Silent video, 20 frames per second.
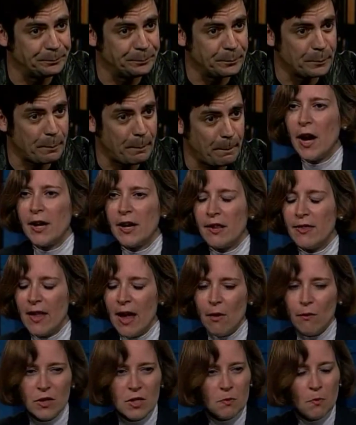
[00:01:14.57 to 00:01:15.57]
Right, and
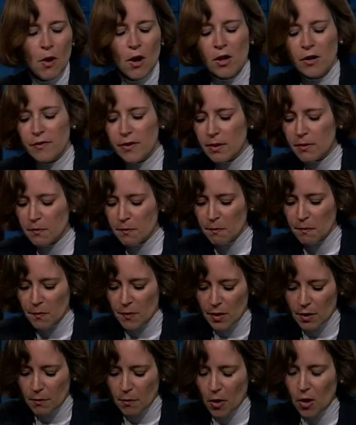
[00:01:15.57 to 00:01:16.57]
that was part of
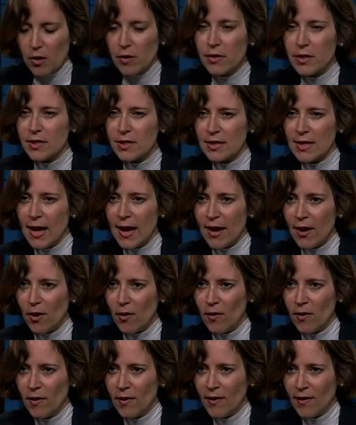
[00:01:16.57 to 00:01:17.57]
the
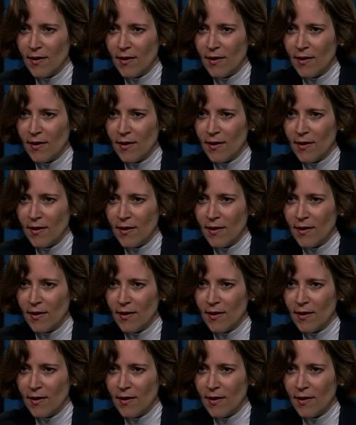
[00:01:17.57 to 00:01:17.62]
sale,